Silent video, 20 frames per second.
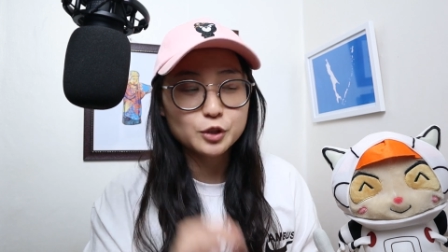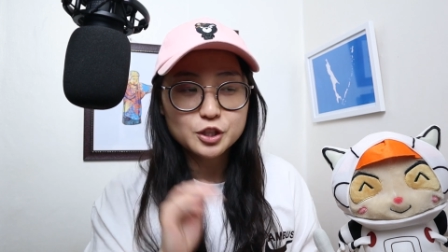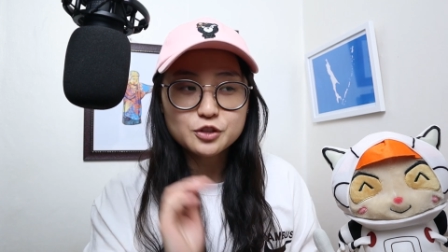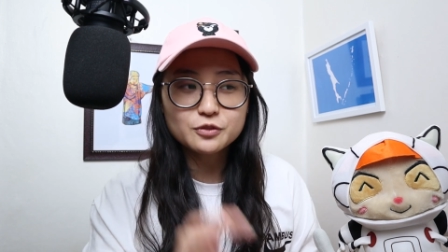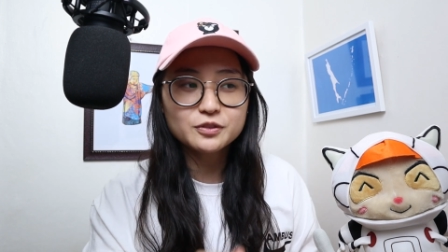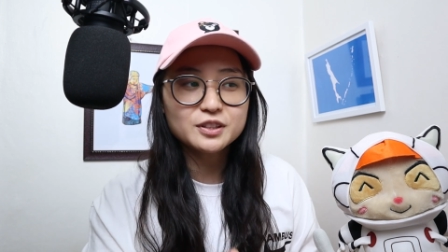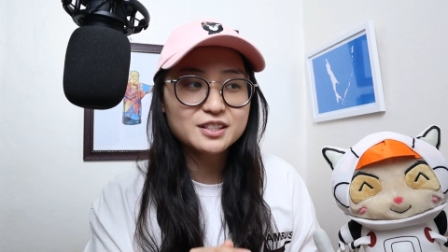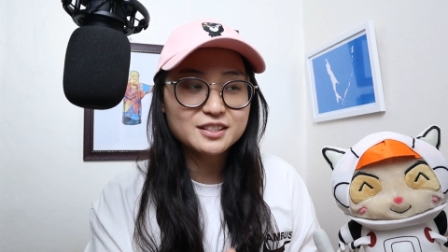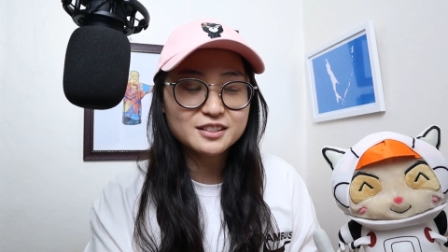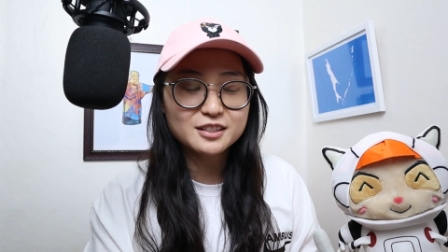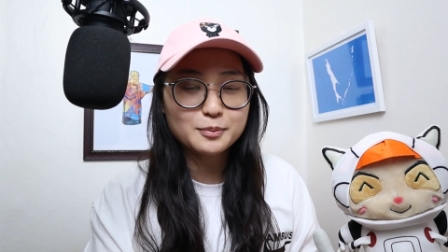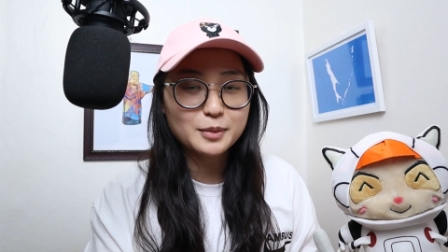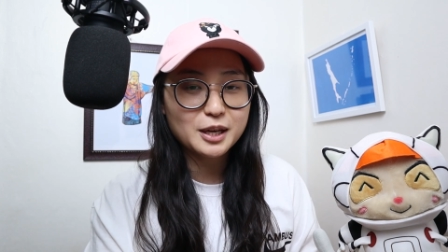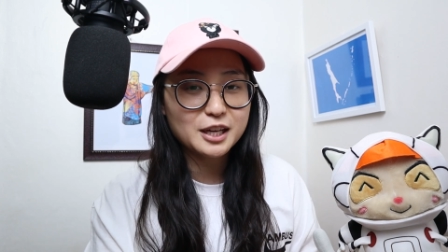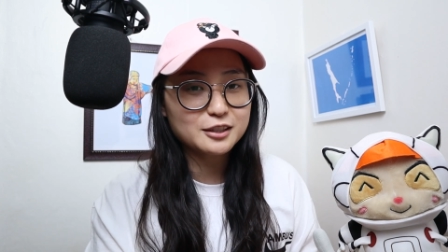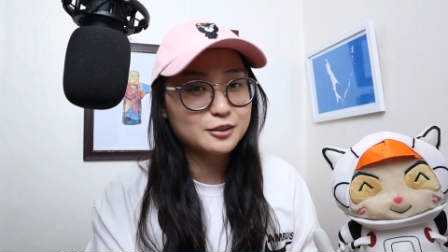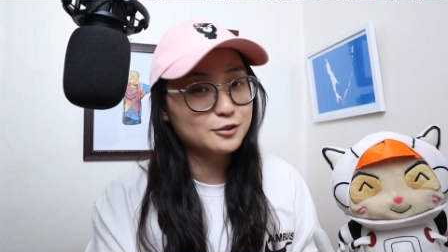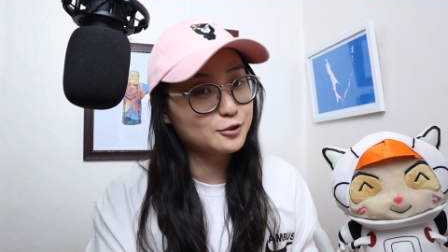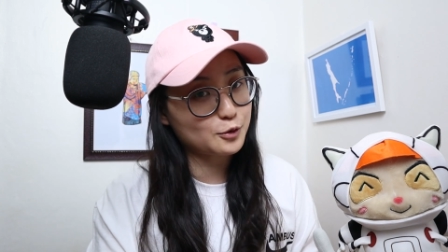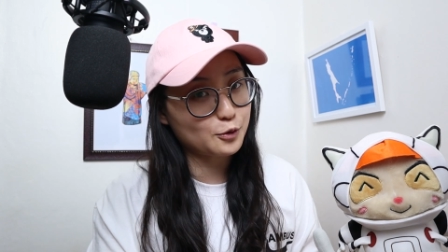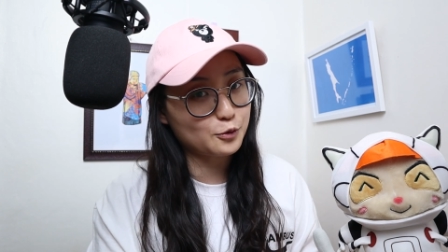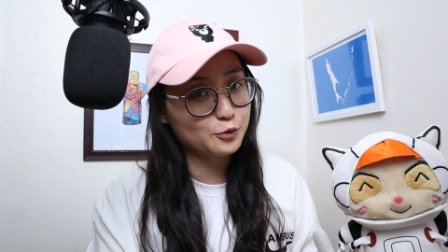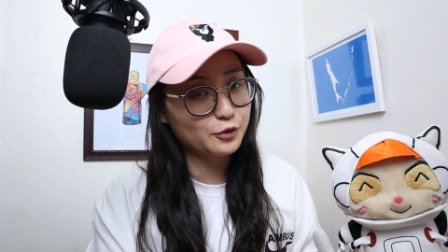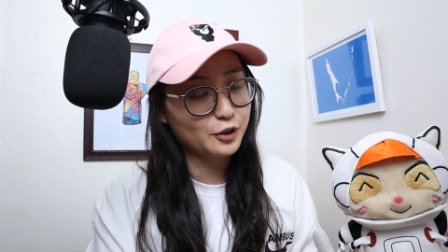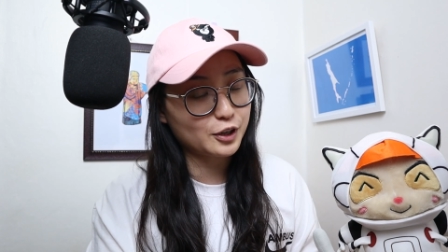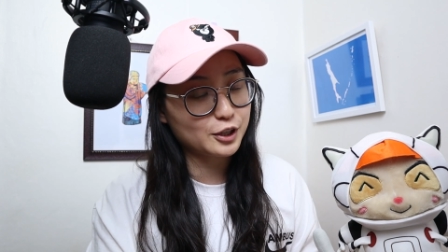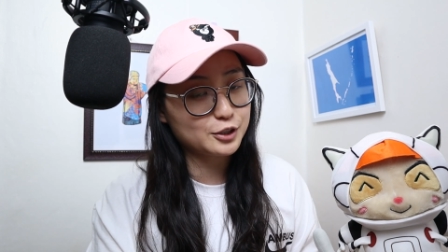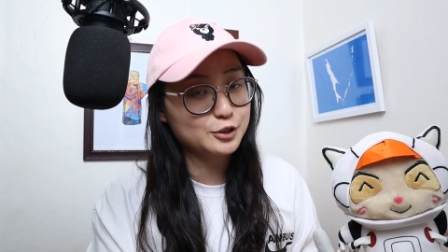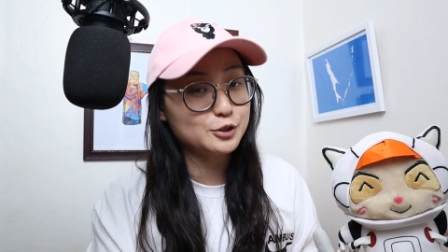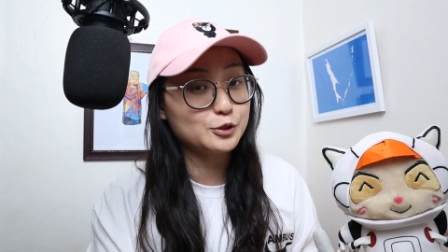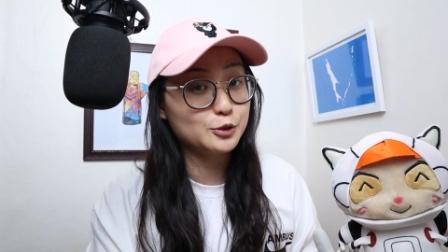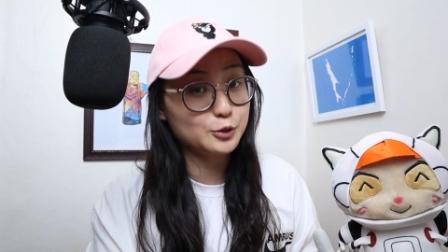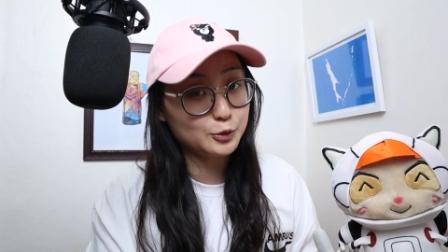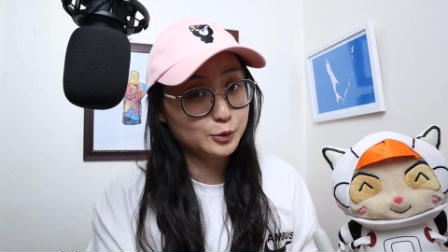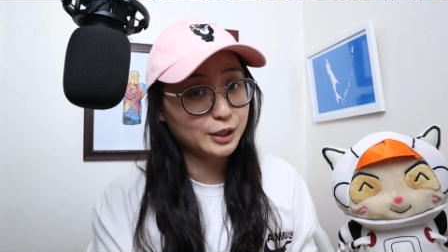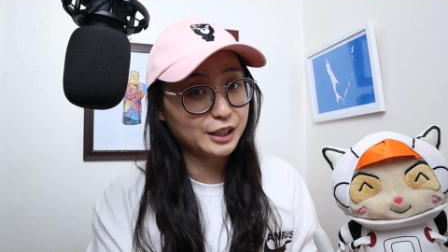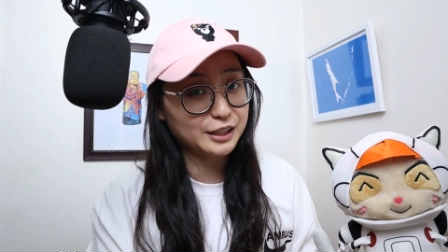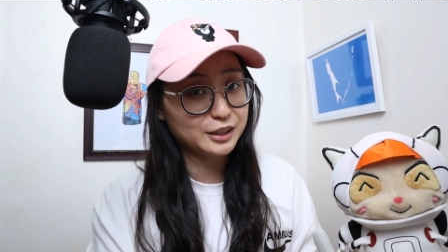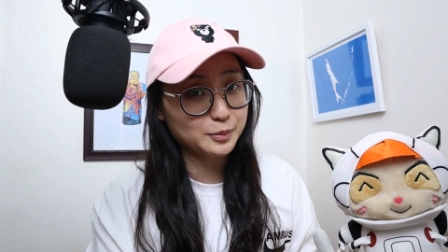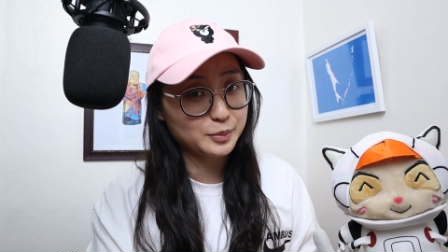Which of the cinematics so far do
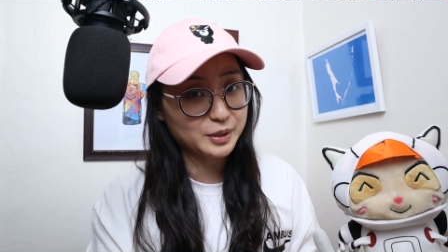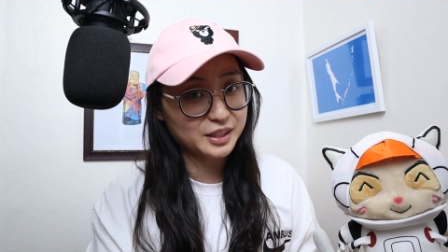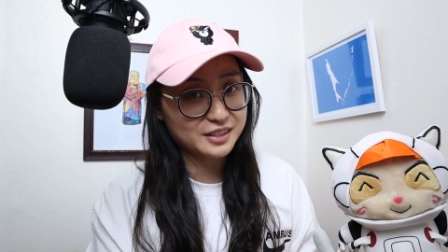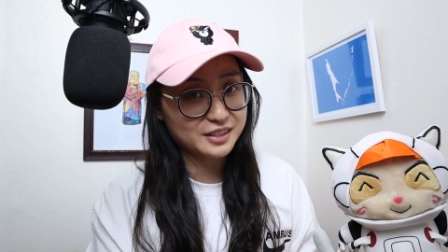you like the